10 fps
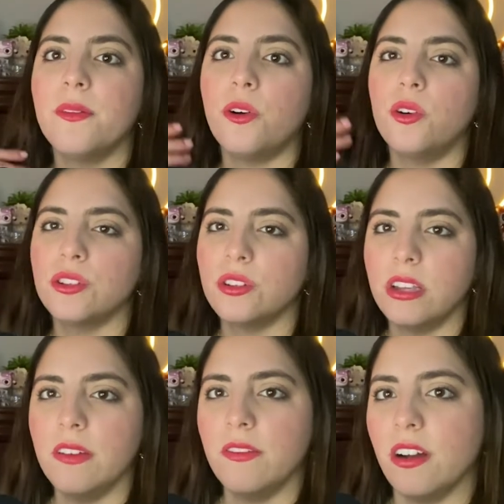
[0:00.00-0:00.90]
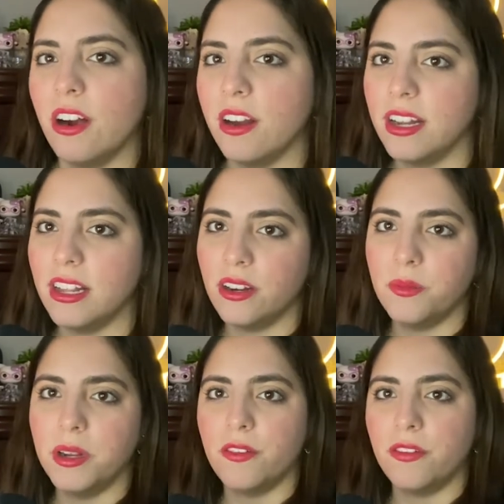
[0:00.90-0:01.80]
also give Harley a little
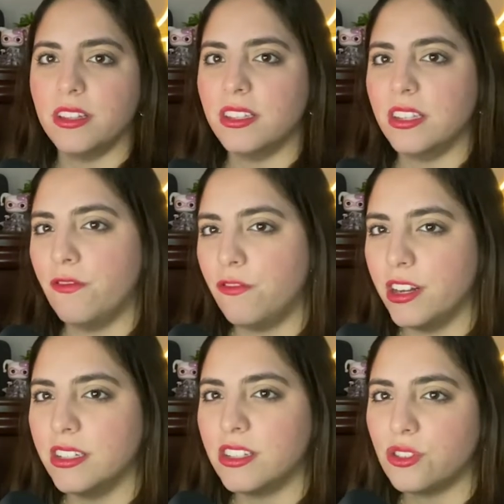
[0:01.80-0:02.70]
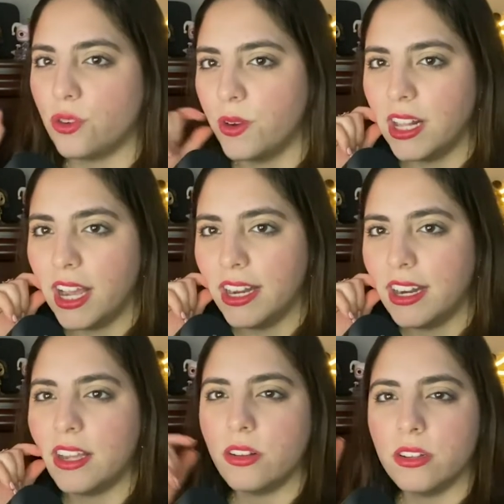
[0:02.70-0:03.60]
bit of a different
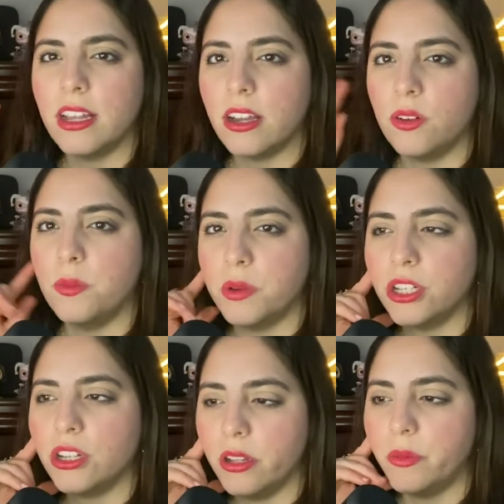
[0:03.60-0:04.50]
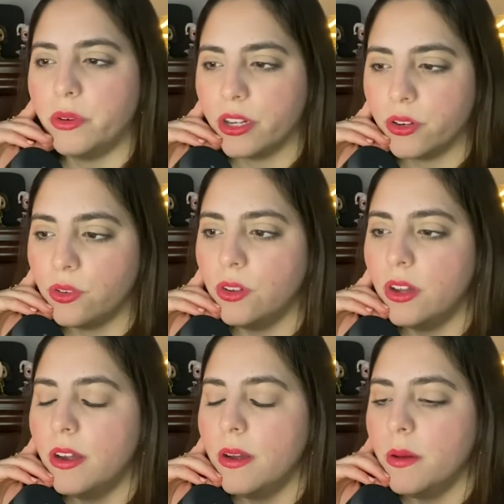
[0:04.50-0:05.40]
storyline. I could that could potentially be pretty cool.
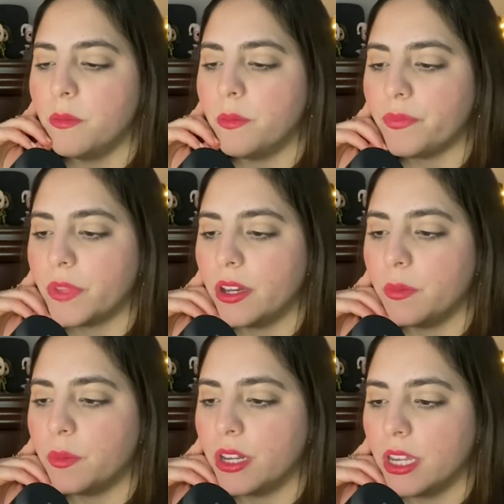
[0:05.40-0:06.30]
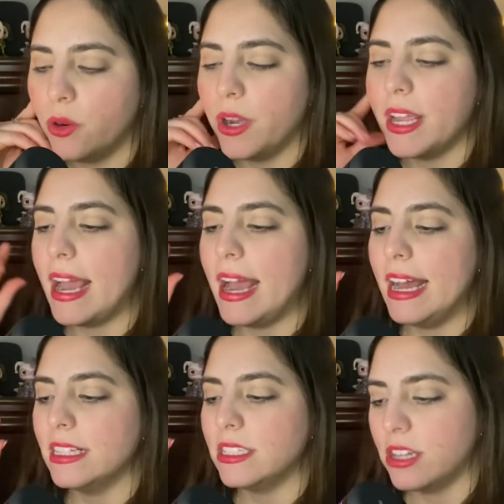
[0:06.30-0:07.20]
Um, but anyway
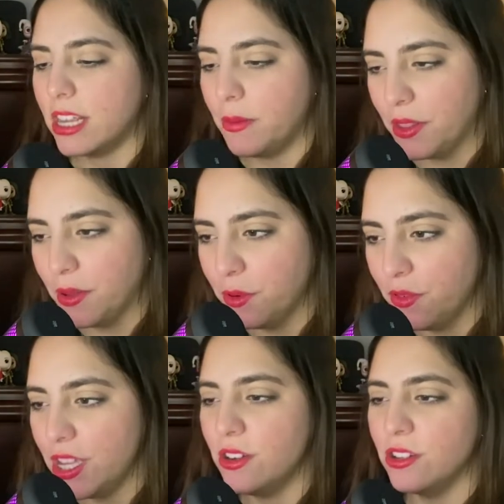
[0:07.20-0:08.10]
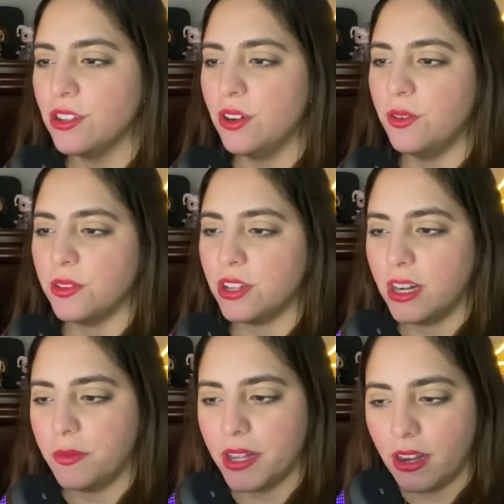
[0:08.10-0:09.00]
talking about the movie, also
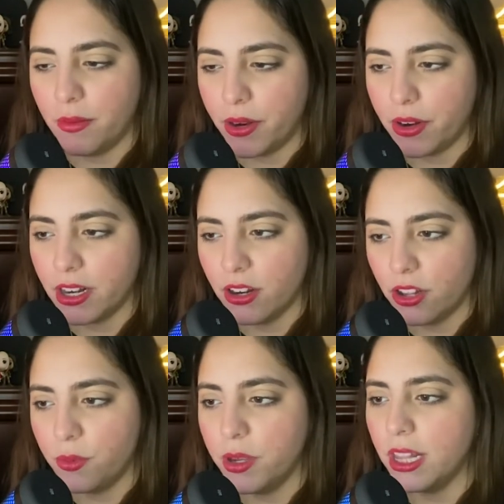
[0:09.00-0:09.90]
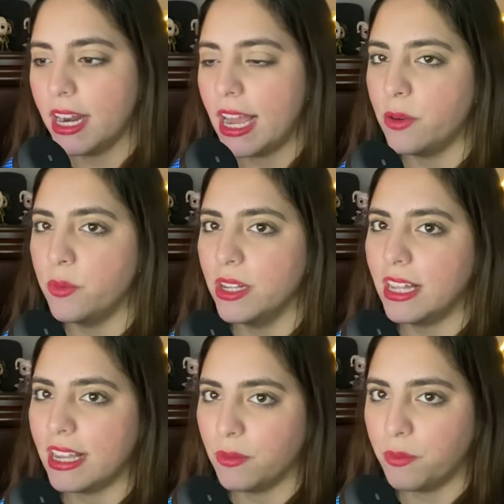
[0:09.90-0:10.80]
talking about, about another villain, I really
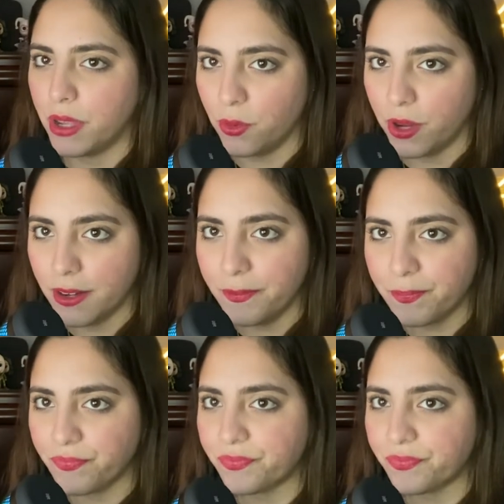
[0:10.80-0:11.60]
like the Penguin.